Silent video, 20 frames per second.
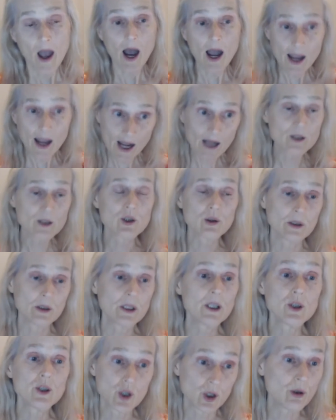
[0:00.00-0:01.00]
I
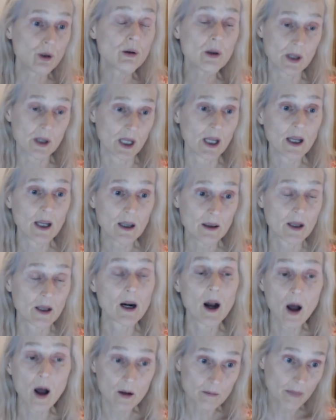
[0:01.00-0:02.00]
actually do think that
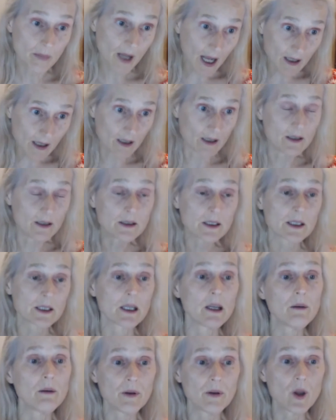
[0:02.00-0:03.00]
on balance,
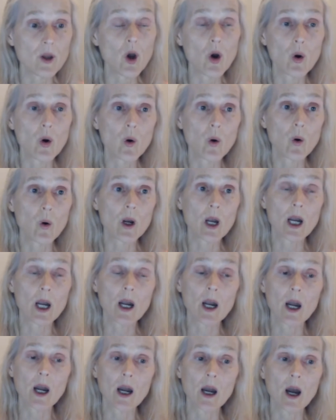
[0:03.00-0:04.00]
even though
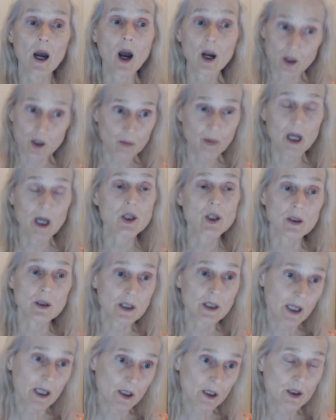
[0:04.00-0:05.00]
occupational
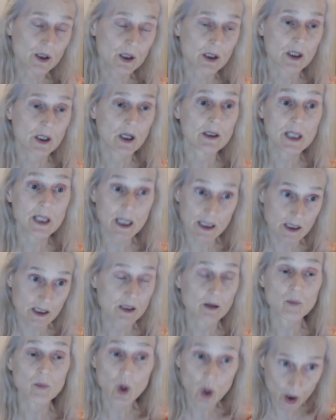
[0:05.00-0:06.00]
guilds did
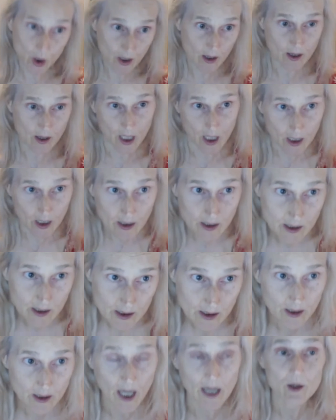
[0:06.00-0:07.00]
some good things
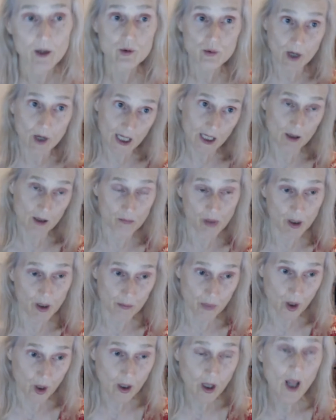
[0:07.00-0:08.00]
like training
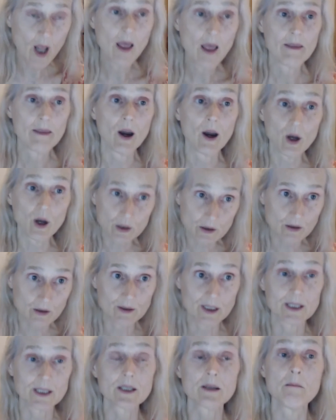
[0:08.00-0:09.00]
people, they also
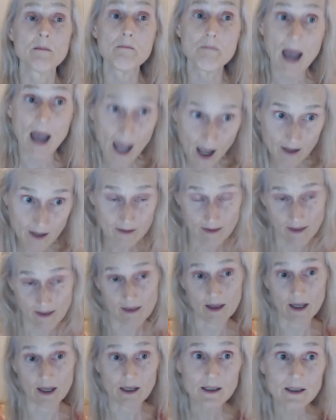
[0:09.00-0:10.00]
did some bad
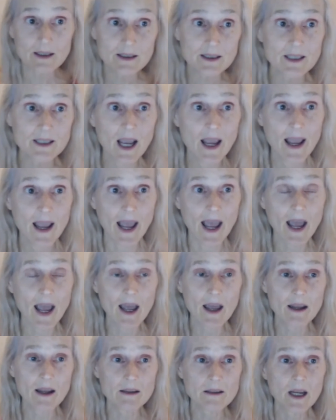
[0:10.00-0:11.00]
things,
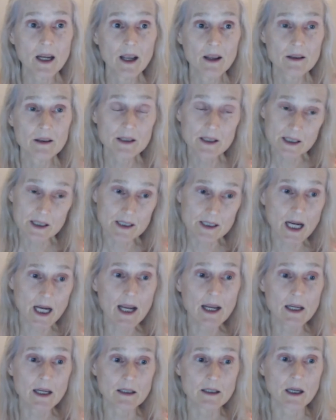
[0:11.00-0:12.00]
and the
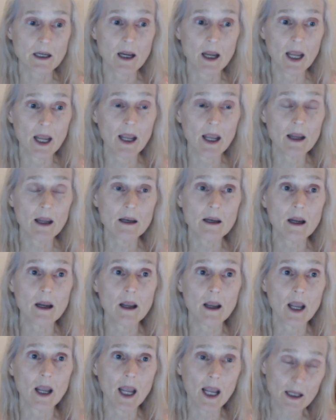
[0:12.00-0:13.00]
state in
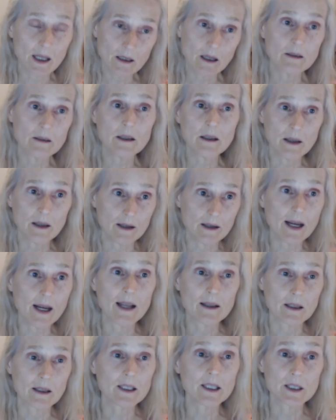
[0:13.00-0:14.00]
England and the
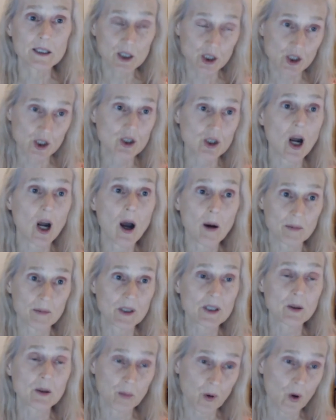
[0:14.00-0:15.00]
Netherlands stopped
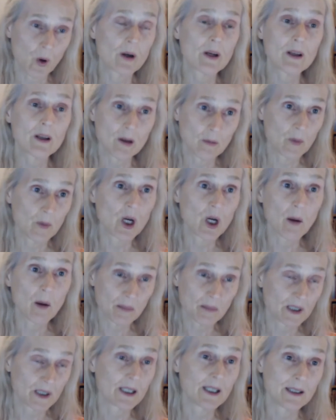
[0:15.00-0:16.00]
supporting the
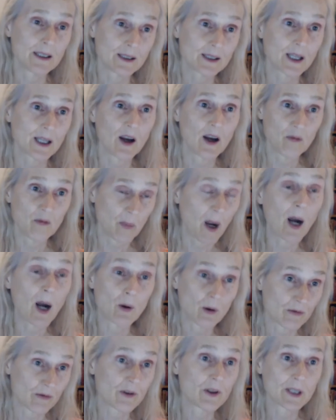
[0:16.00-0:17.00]
monopolies of
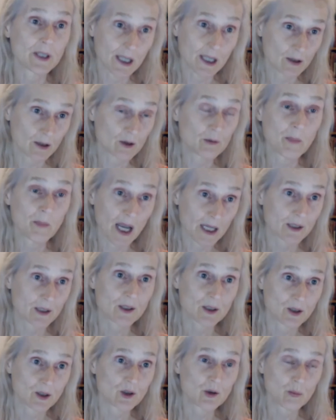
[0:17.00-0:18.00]
powerful guild
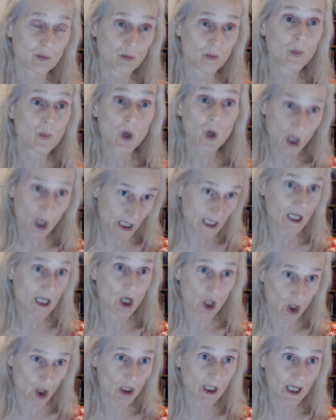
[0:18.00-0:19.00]
masters pretty
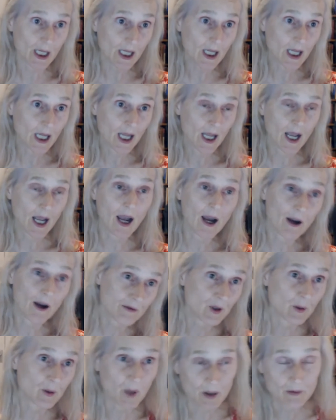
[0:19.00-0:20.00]
early,
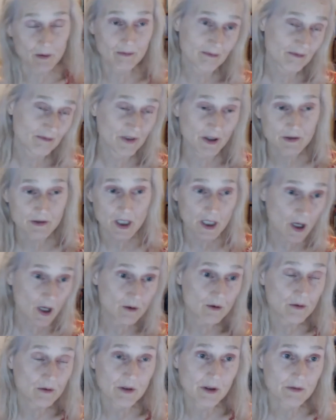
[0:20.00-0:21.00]
after about fifteen
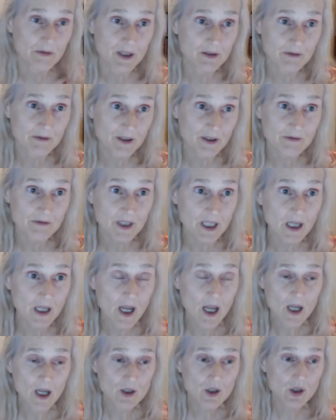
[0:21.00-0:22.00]
hundred, fifteen fifty.
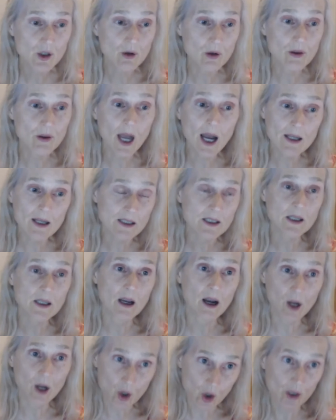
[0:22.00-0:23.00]
So that's
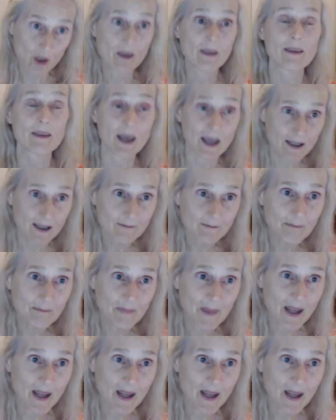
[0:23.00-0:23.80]
a good thing.